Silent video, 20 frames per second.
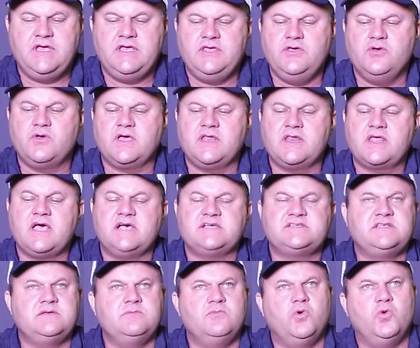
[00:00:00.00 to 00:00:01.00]
You can
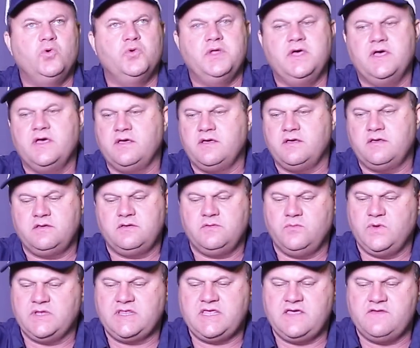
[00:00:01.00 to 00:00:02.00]
custom order
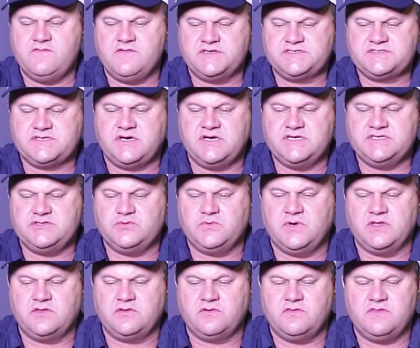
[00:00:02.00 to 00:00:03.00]
whatever size you
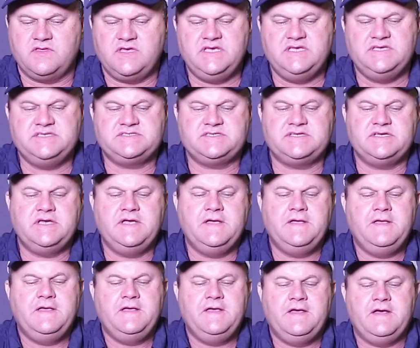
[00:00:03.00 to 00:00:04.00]
want of these.
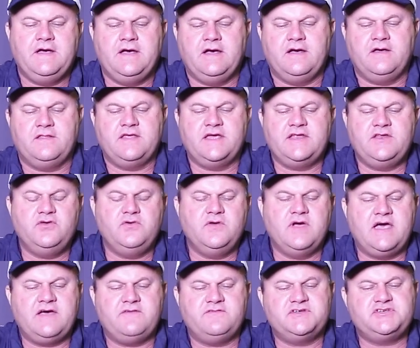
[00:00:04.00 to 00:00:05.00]
They do
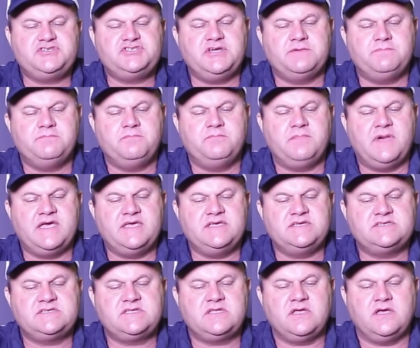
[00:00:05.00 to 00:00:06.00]
have a
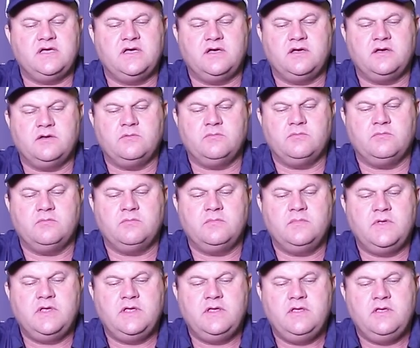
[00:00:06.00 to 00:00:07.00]
shim-based
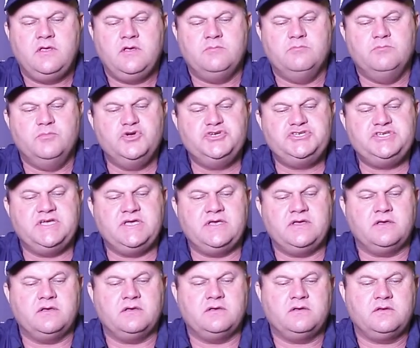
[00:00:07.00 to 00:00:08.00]

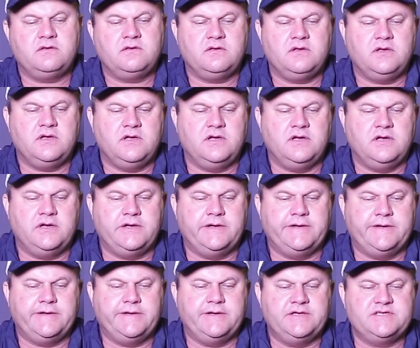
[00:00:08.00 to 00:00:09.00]
bushing
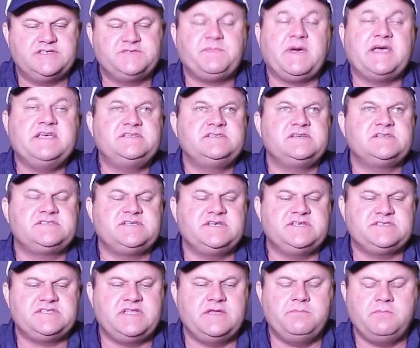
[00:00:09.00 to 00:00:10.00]
spacer
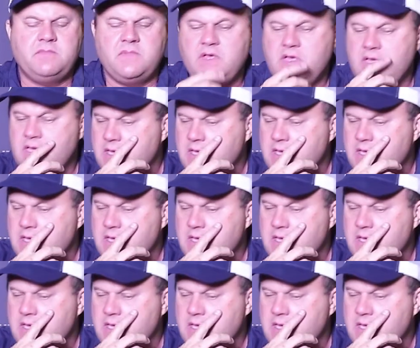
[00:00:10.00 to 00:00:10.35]
system.